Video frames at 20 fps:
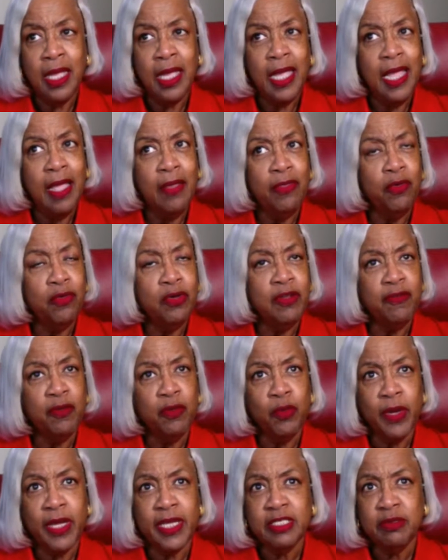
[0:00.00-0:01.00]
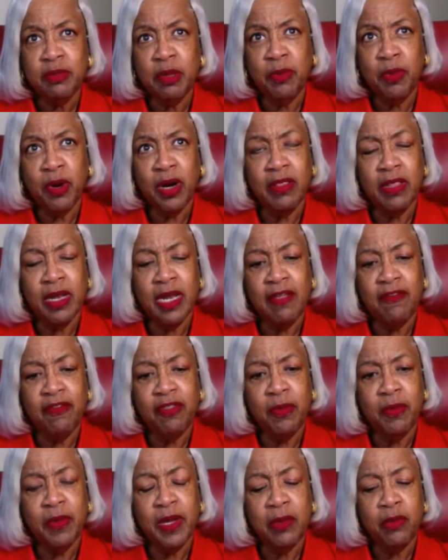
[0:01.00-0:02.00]
And there are different ways to be part of the life of
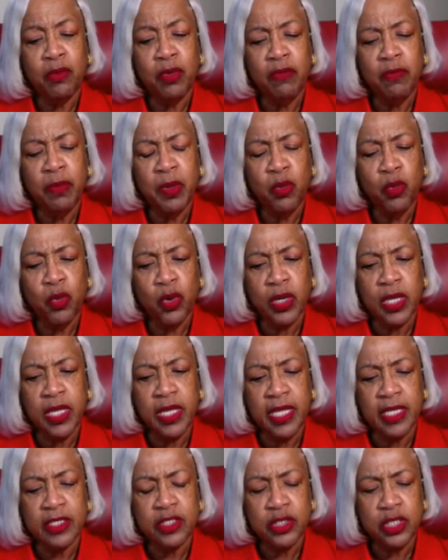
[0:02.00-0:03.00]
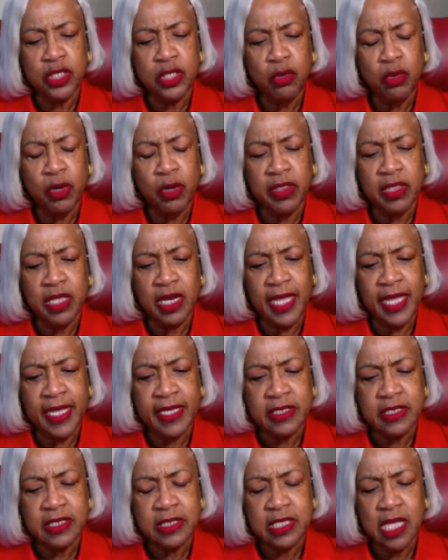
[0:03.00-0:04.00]
the mind. We've been working, as you were at the
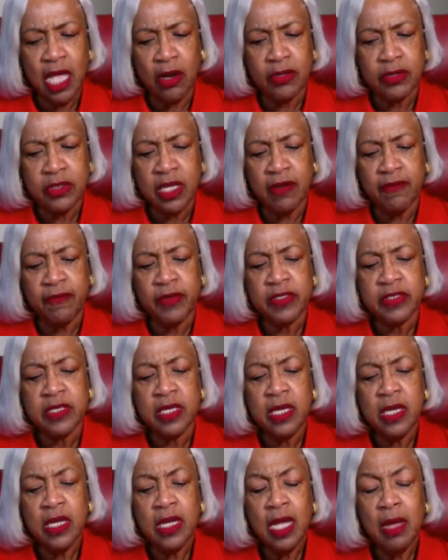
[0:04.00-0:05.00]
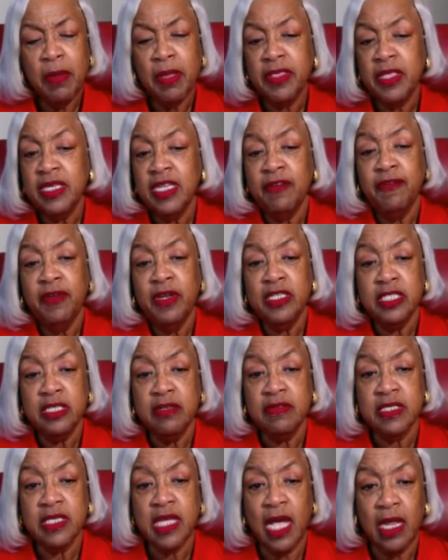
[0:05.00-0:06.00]
last scholars conference, about the definition of
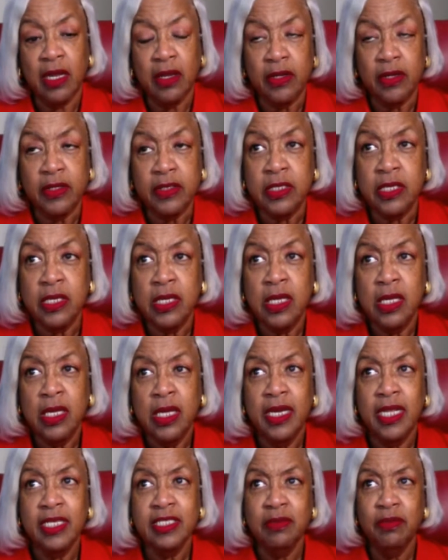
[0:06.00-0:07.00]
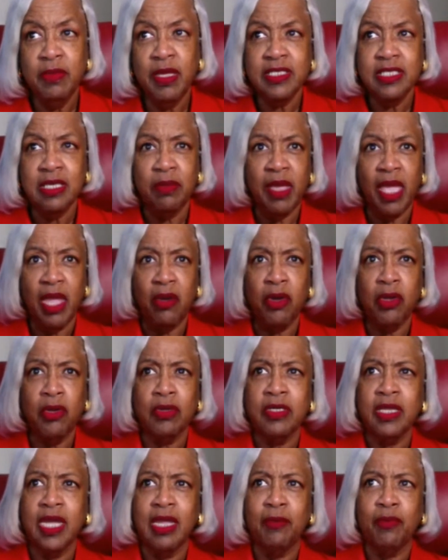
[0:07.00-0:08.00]
scholars. It doesn't mean some
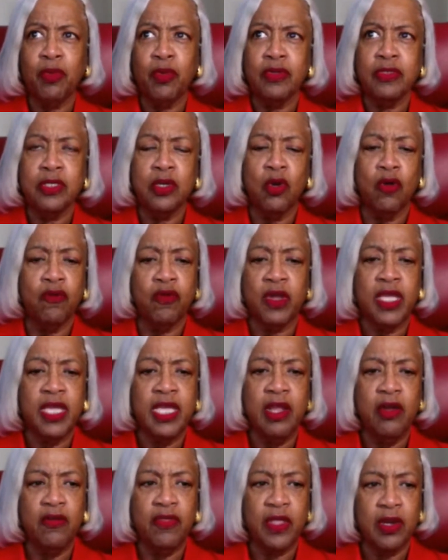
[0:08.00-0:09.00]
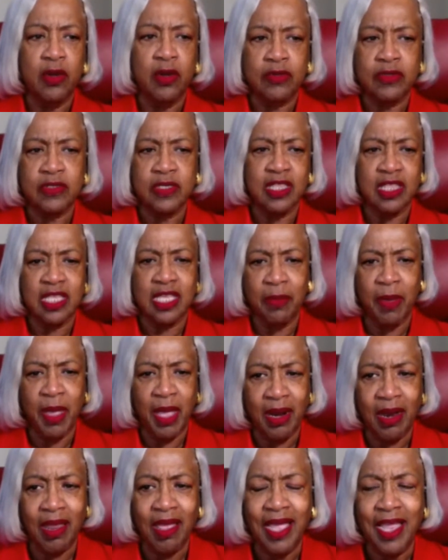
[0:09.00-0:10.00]
erudite person over here that knows nothing about
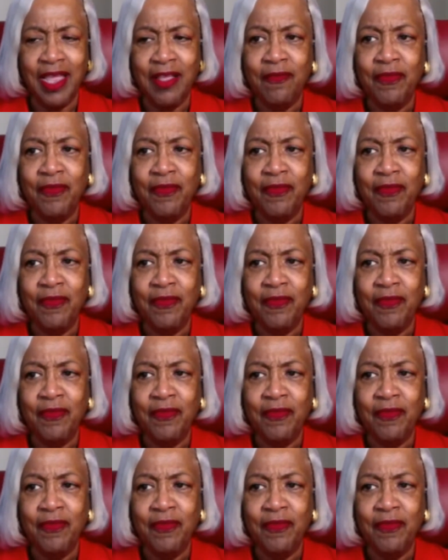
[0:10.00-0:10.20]
life.